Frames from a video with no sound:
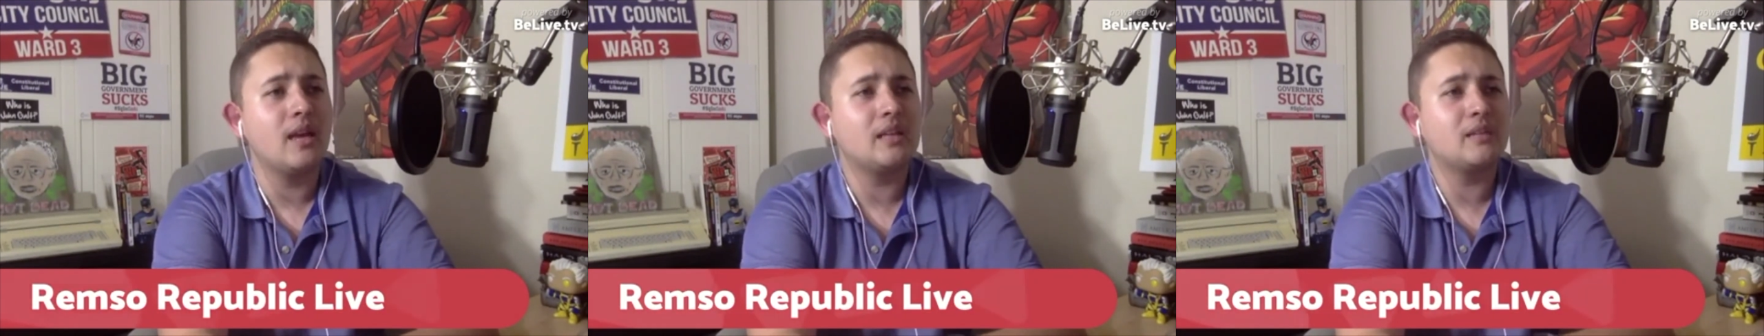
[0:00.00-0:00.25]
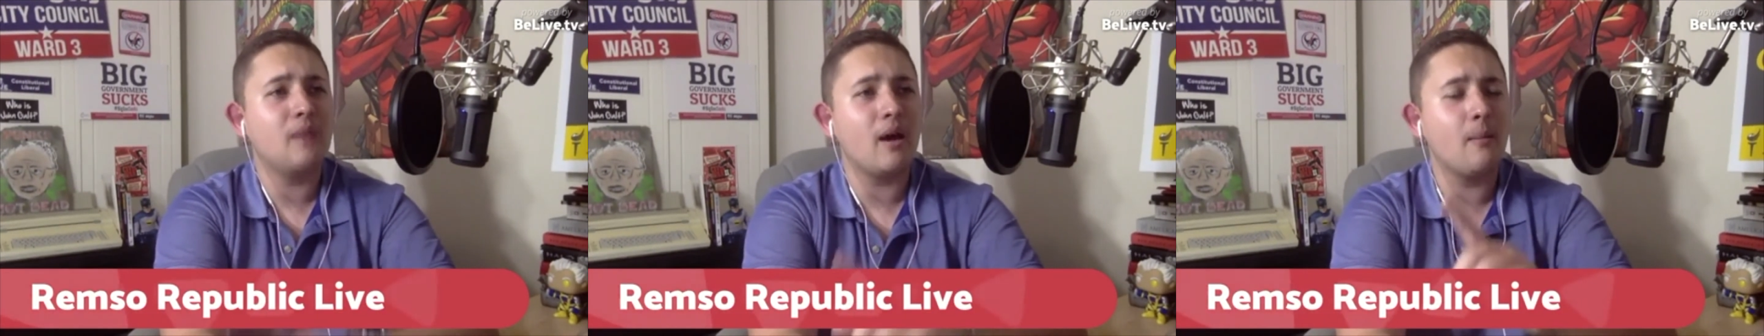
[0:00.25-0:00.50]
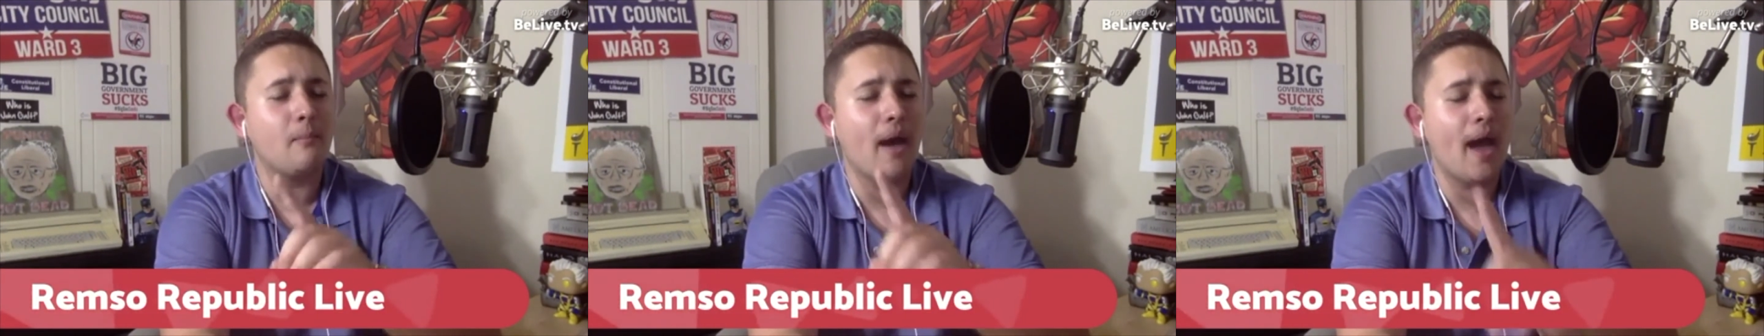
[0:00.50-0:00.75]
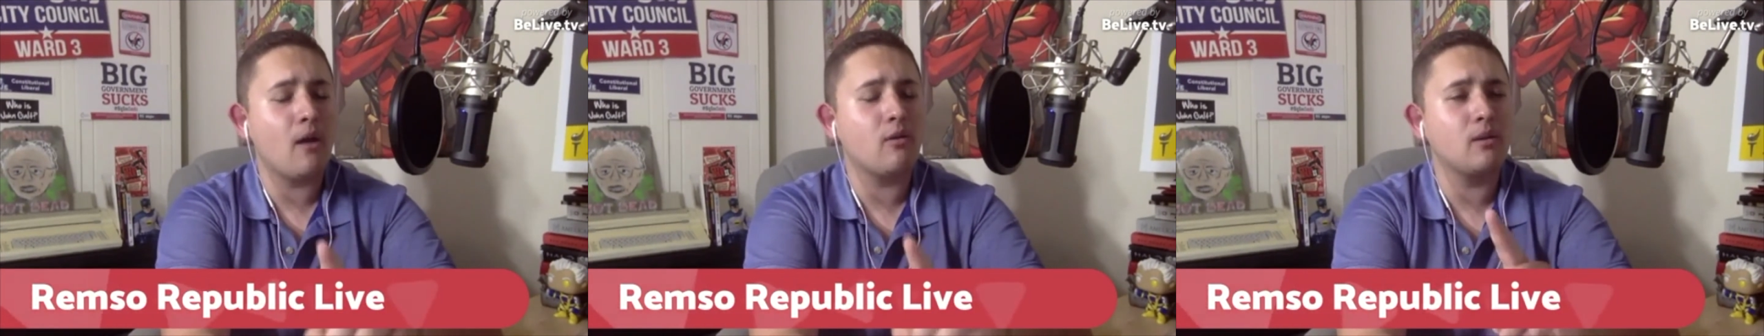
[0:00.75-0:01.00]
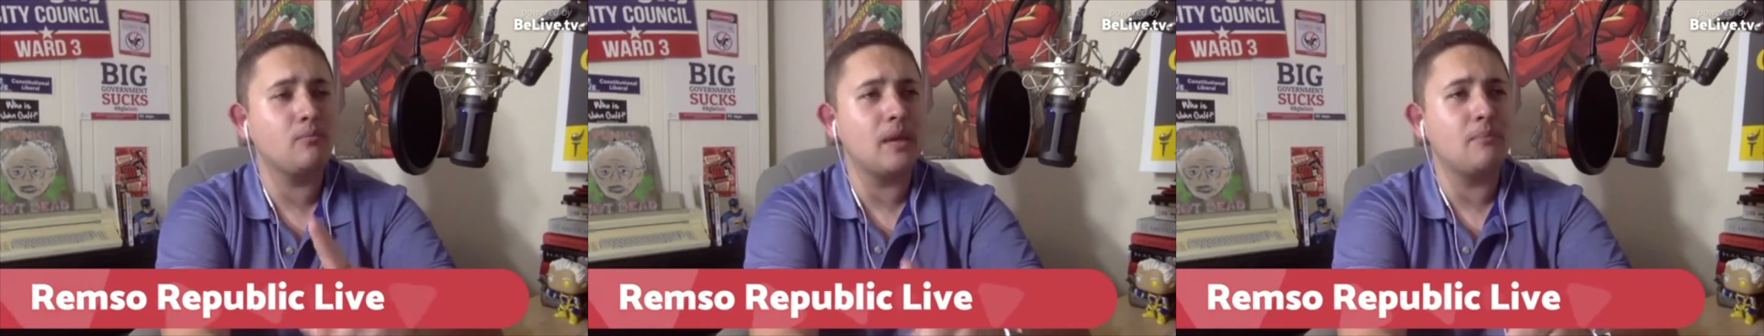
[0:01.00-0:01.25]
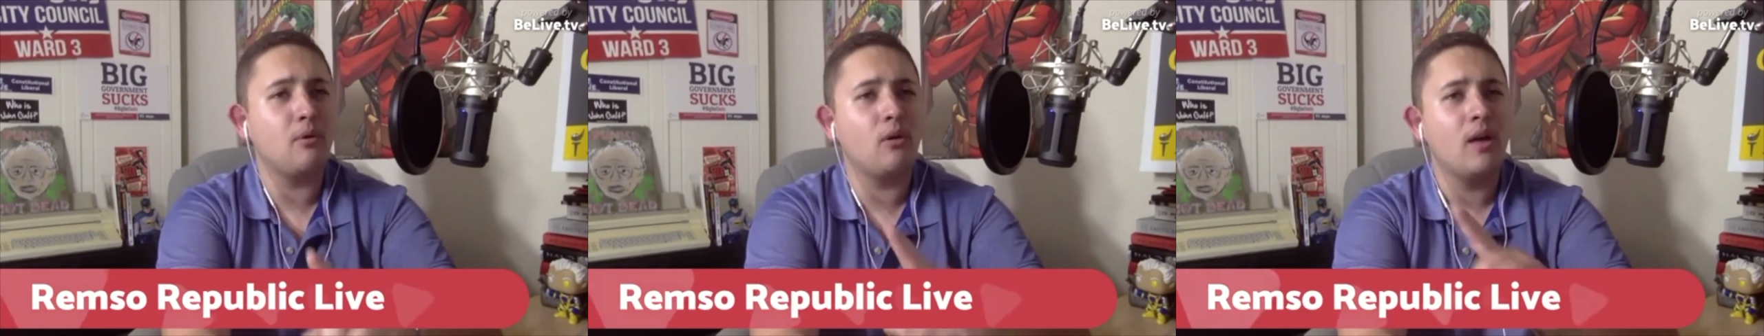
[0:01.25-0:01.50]
it's about empowering
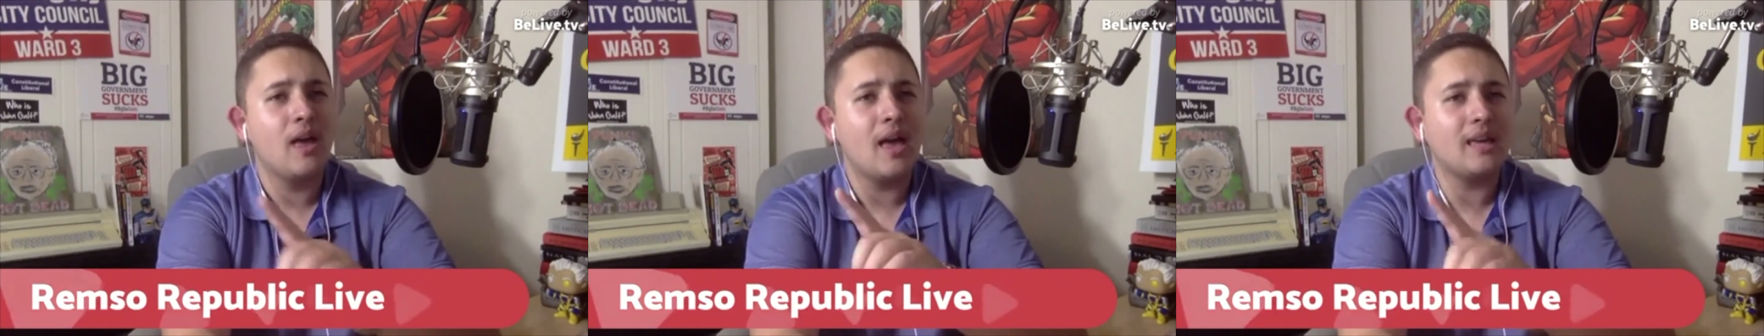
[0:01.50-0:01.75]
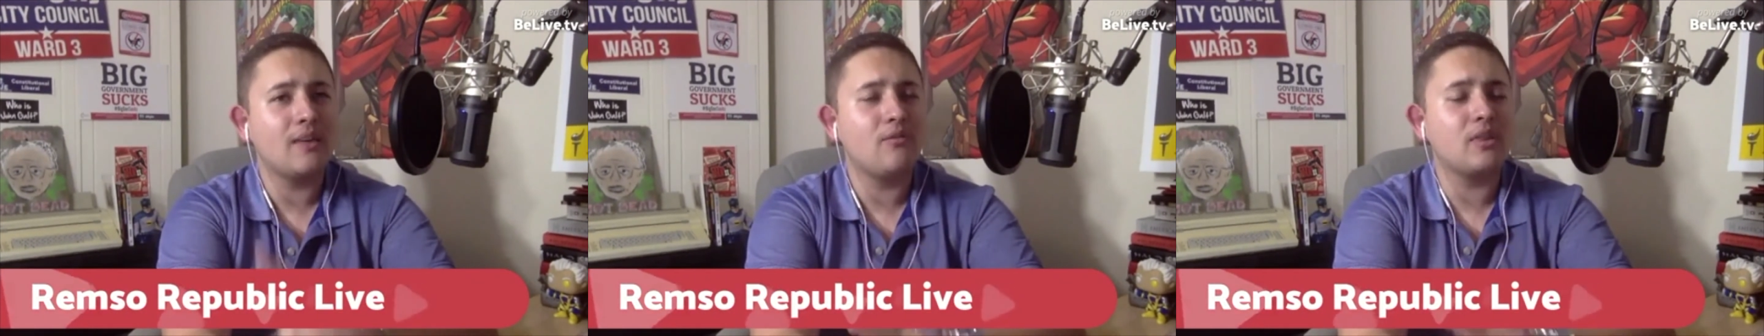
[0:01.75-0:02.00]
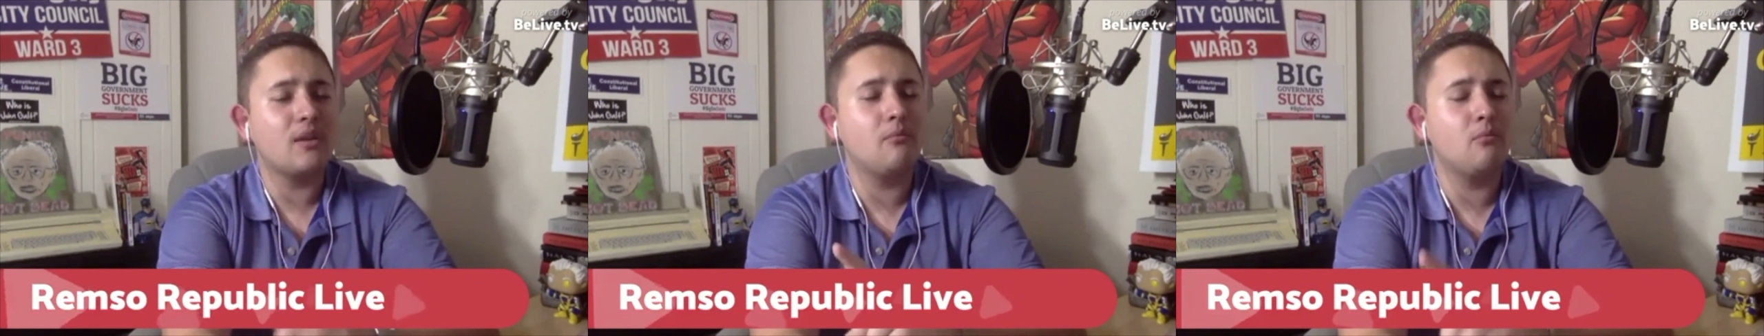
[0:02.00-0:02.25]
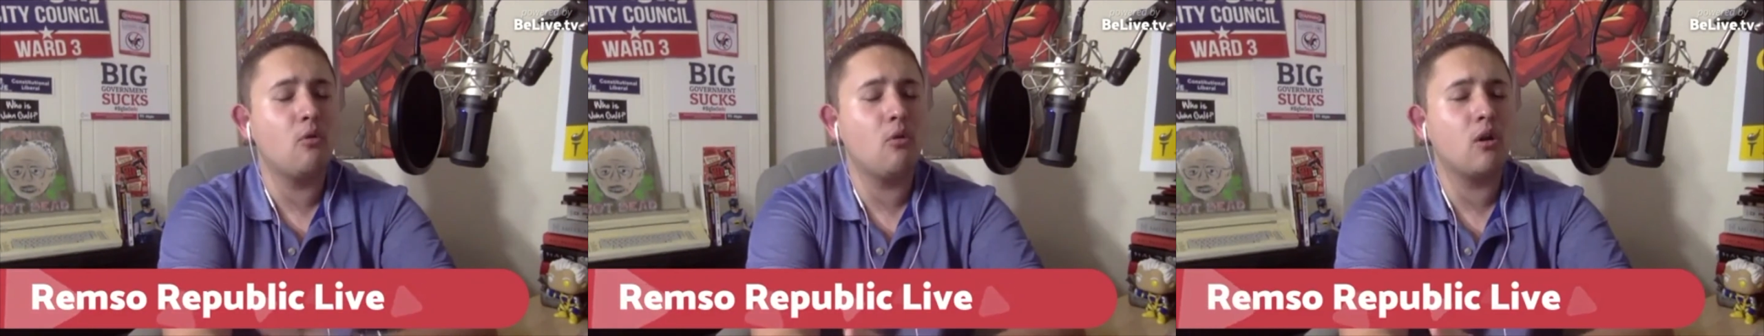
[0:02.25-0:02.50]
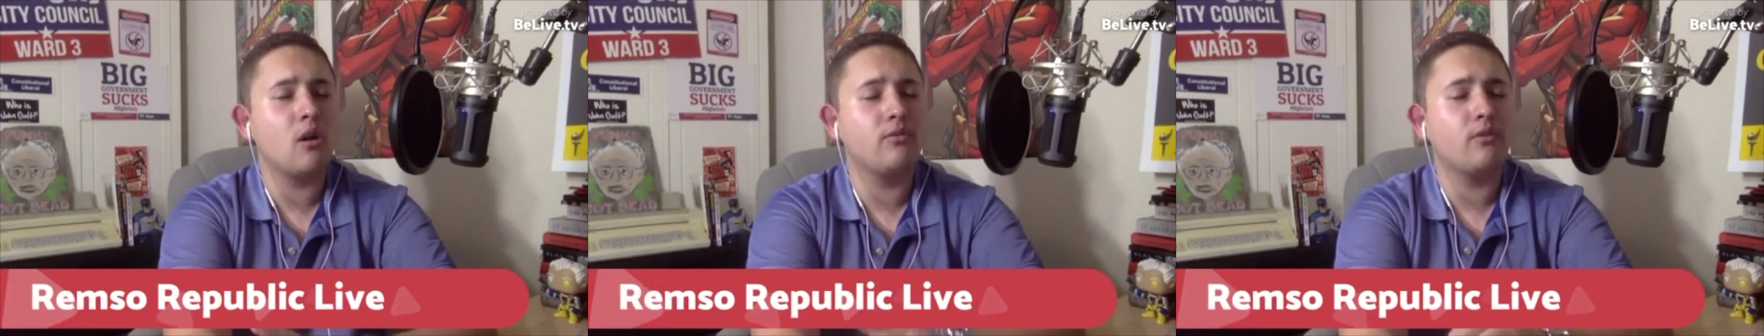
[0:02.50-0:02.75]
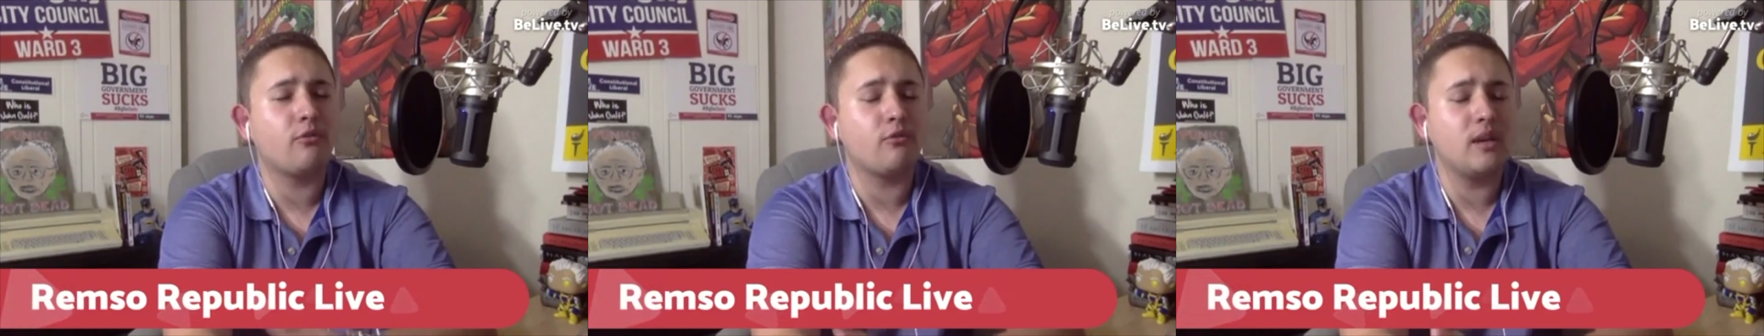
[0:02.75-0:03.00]
people and giving them more of
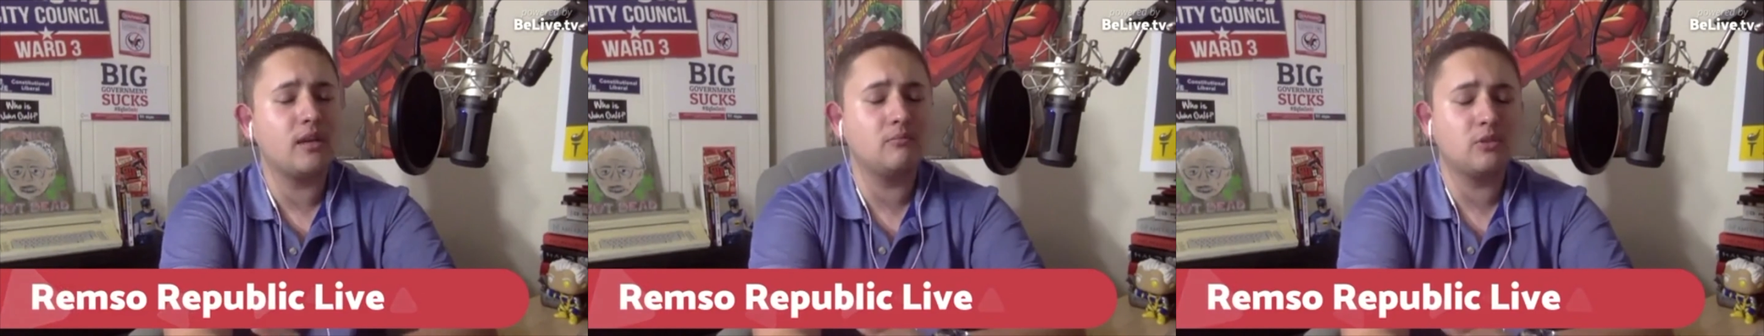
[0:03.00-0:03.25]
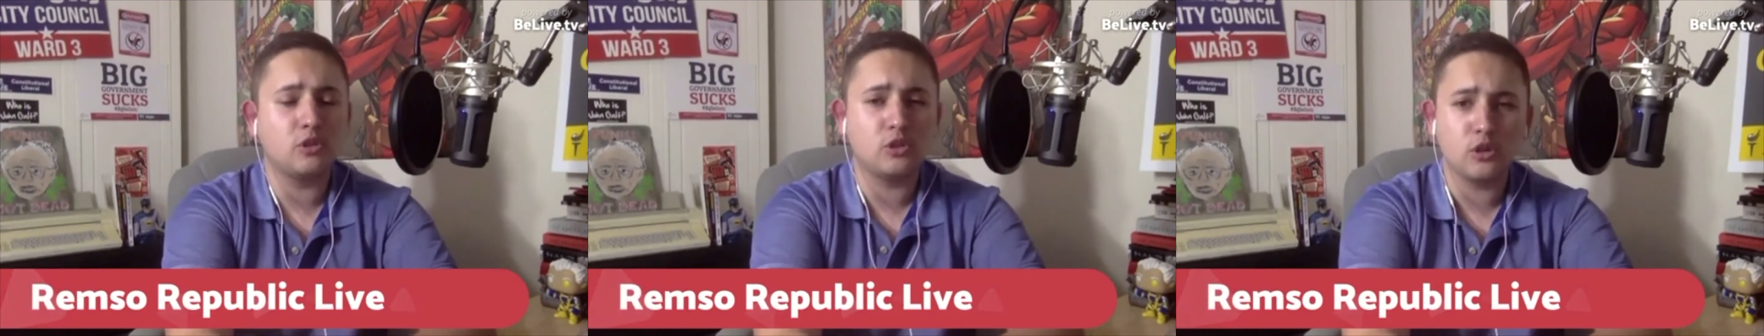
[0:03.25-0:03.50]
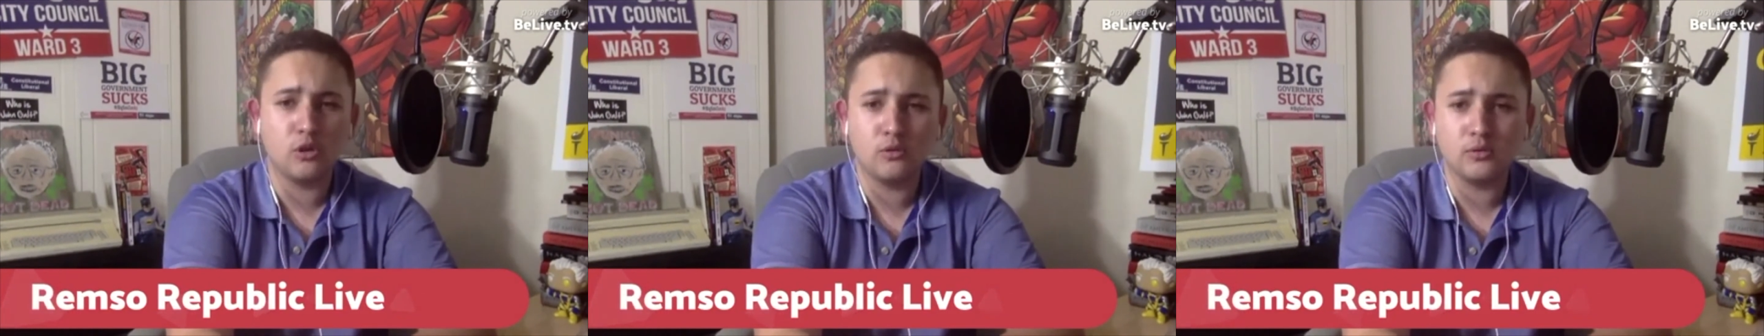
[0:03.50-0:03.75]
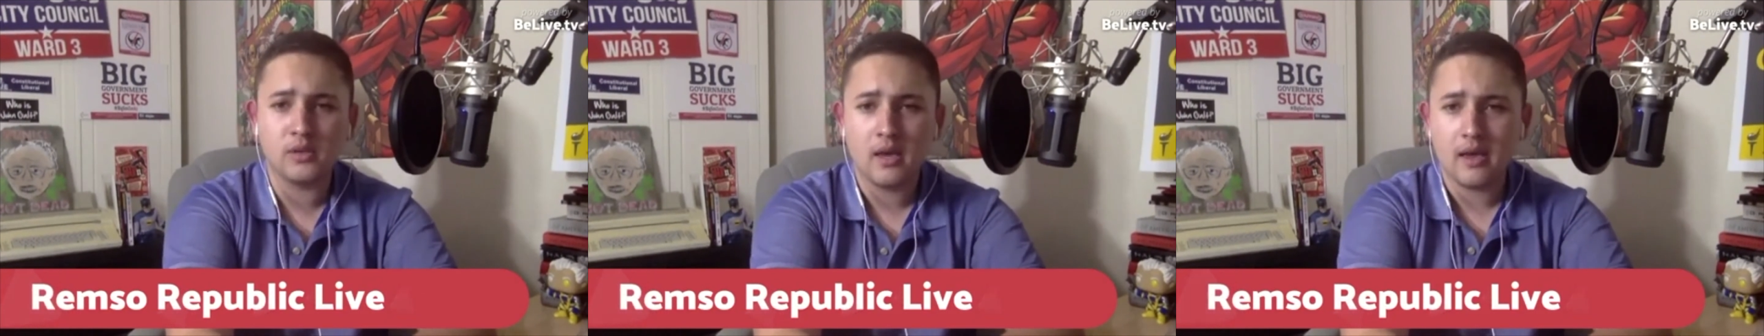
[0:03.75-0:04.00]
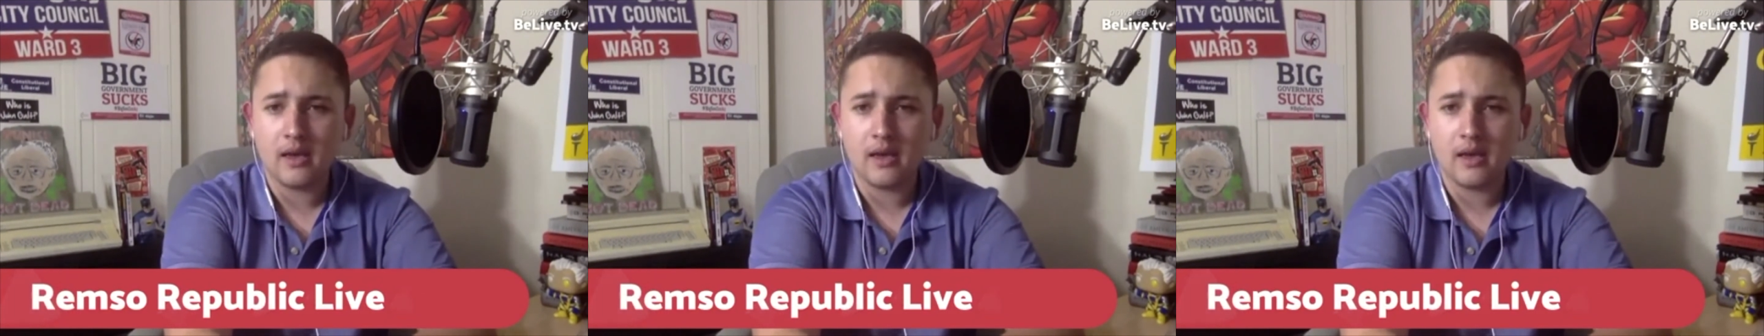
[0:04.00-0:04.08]
the freedom to choose